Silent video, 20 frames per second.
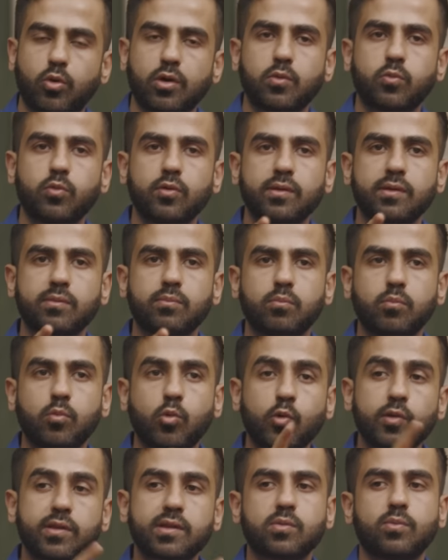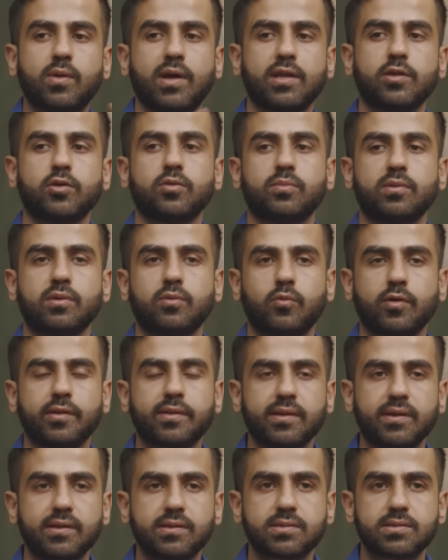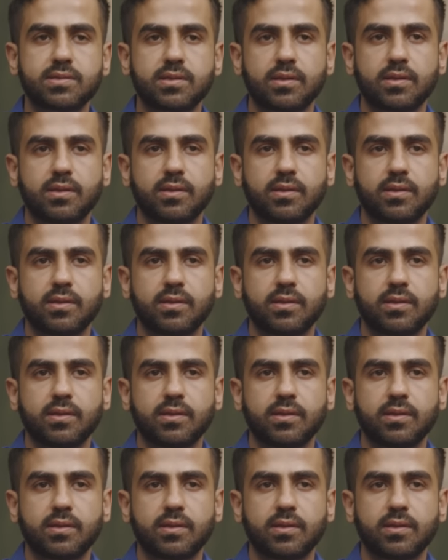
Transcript: What was most course. valuable? Was it